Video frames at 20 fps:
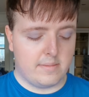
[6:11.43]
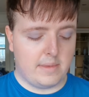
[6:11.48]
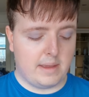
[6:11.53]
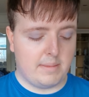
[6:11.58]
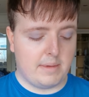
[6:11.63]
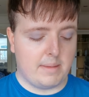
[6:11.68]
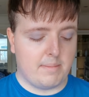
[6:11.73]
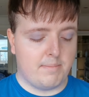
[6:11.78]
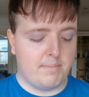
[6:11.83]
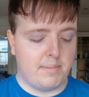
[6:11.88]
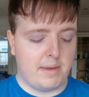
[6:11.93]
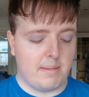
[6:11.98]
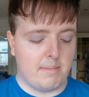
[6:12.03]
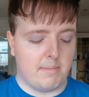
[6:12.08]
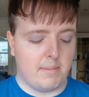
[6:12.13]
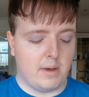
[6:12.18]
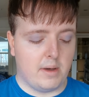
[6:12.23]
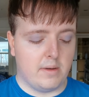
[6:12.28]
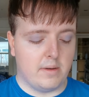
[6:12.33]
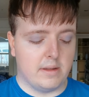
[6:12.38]
Maybe a bit
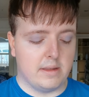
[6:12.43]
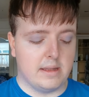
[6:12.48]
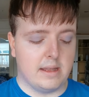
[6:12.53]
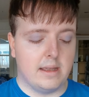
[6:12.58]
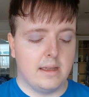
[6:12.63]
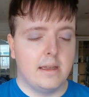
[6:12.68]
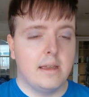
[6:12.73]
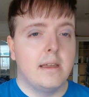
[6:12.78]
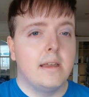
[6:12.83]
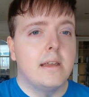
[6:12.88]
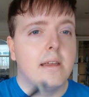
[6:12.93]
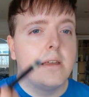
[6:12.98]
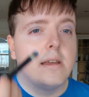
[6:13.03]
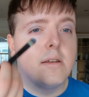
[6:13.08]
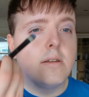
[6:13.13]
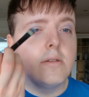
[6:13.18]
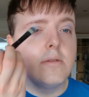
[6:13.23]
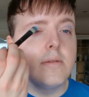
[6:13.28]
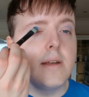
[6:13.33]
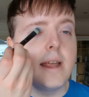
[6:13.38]
more on the
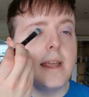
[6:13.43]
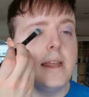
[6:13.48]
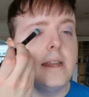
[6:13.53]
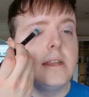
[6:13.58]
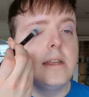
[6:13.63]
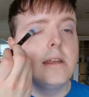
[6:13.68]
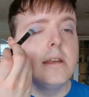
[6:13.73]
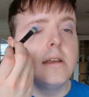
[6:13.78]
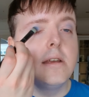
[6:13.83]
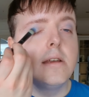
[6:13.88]
right